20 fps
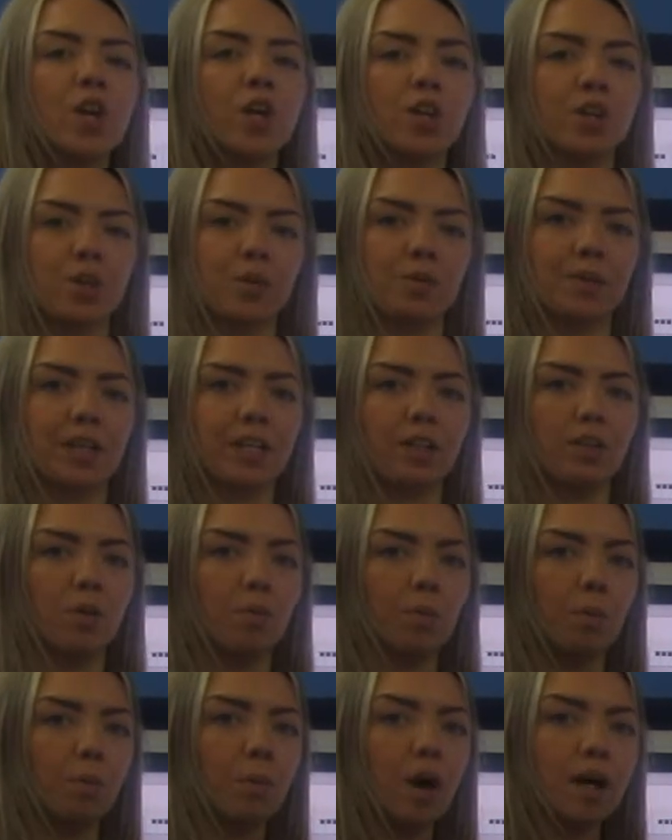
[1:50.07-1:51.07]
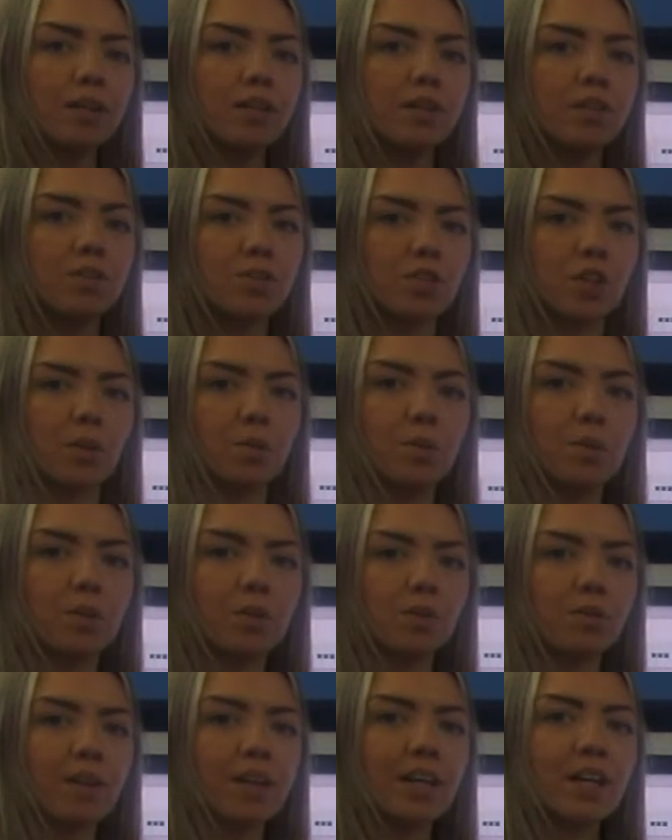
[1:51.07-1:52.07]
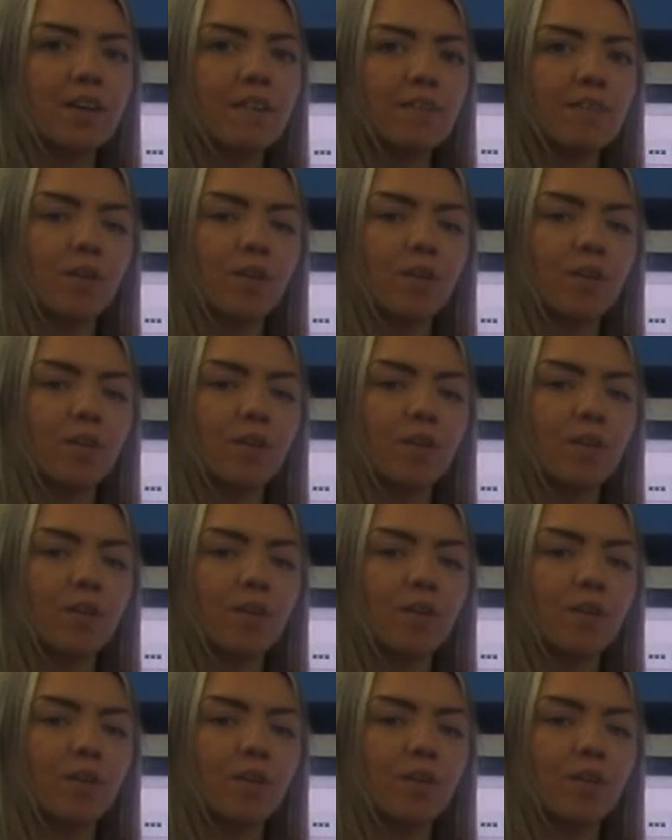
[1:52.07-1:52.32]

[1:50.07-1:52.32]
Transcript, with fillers: you need number 1, 2, 3,